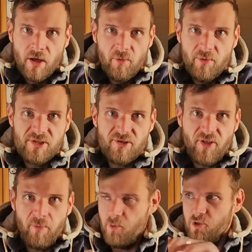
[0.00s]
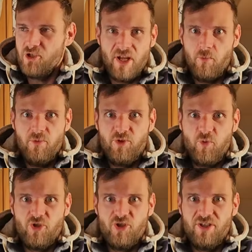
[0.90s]
We were just
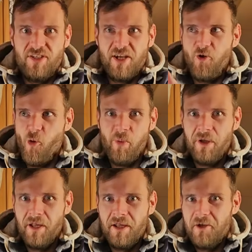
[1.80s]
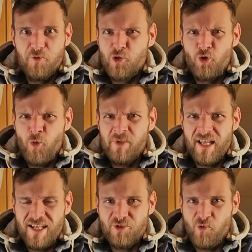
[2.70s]
watching it tick up. It was so
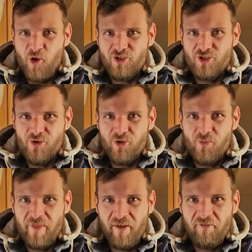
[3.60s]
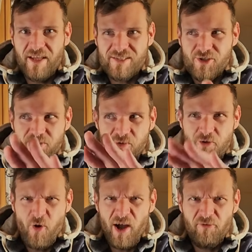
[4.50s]
bizarre to watch it going up that fast, because we
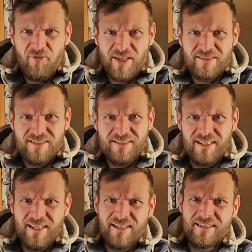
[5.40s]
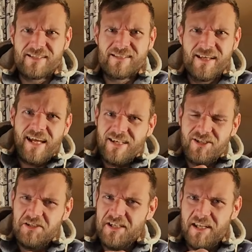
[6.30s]
know how fast it takes to
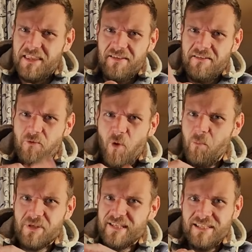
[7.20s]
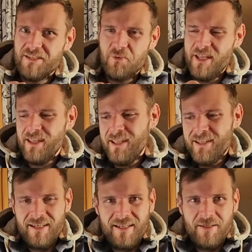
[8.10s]
actually take the 1% away.
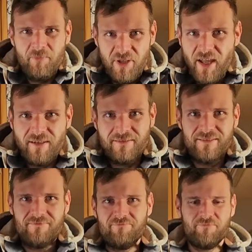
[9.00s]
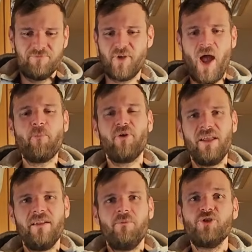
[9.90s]
But yeah, a
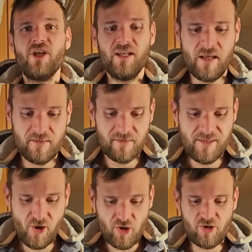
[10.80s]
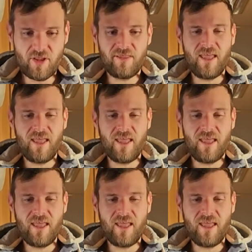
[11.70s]
brilliant little machine. The only other